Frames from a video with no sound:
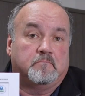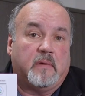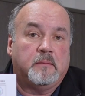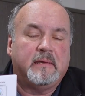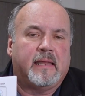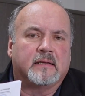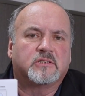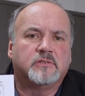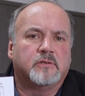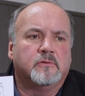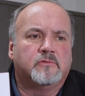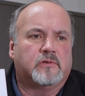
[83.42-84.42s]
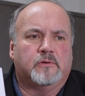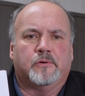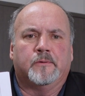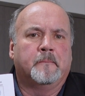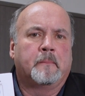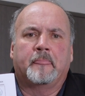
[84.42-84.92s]
maybe that's due
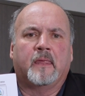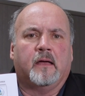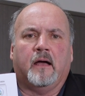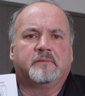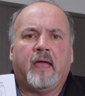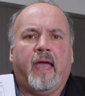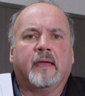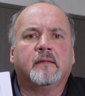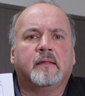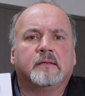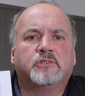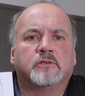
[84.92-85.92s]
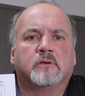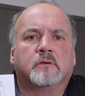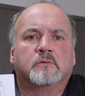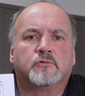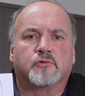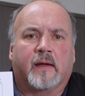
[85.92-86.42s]
to a tank that
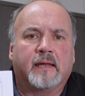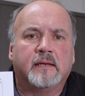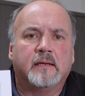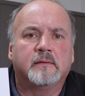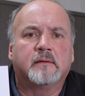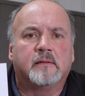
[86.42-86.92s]
you're draining,